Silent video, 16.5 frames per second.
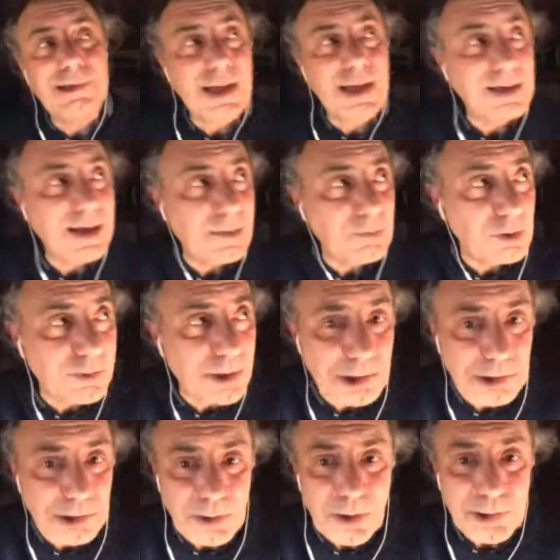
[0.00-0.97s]
That label
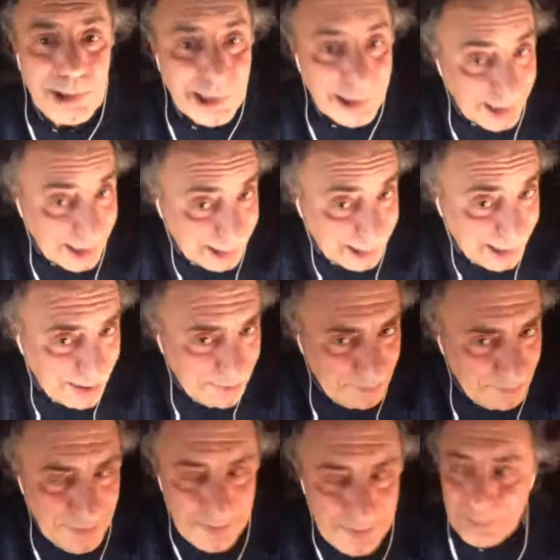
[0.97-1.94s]
was called
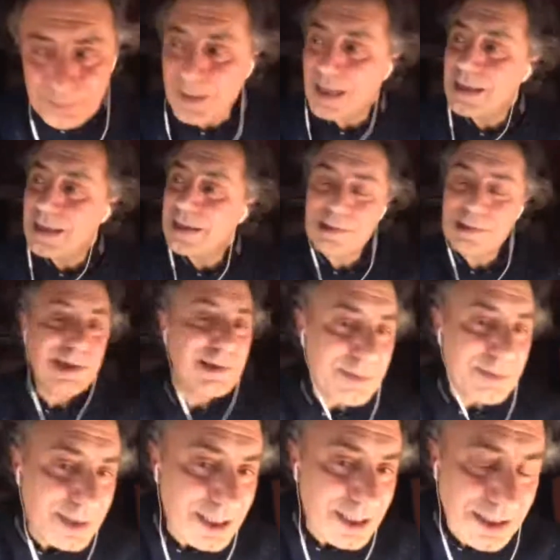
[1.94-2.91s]

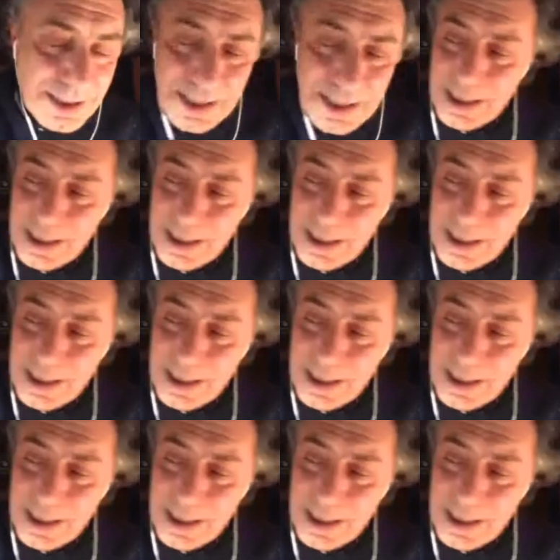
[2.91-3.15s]
Sesame.